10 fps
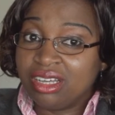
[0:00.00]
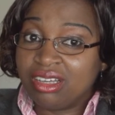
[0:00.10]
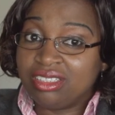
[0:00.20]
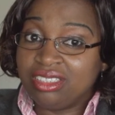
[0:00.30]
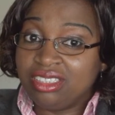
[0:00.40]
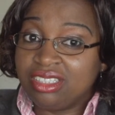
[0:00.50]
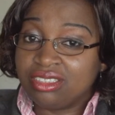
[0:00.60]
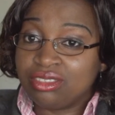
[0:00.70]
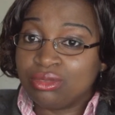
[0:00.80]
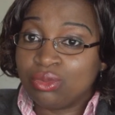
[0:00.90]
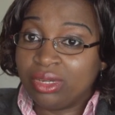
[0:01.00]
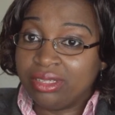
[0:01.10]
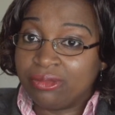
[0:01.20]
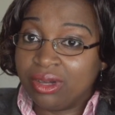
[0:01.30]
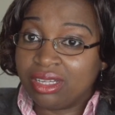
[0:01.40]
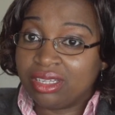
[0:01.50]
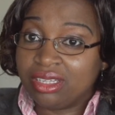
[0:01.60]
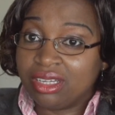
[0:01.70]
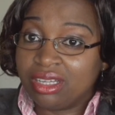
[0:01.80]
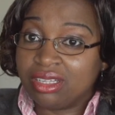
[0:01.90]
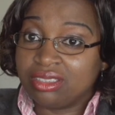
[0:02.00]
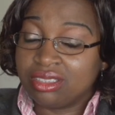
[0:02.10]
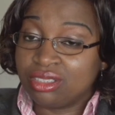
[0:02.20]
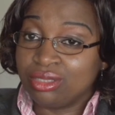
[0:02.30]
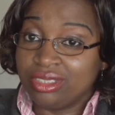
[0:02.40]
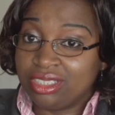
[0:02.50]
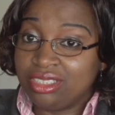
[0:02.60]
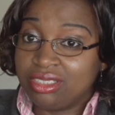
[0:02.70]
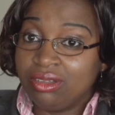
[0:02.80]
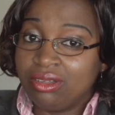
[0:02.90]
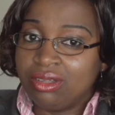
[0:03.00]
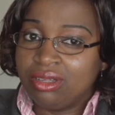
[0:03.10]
I needed to qualify as a solicitor.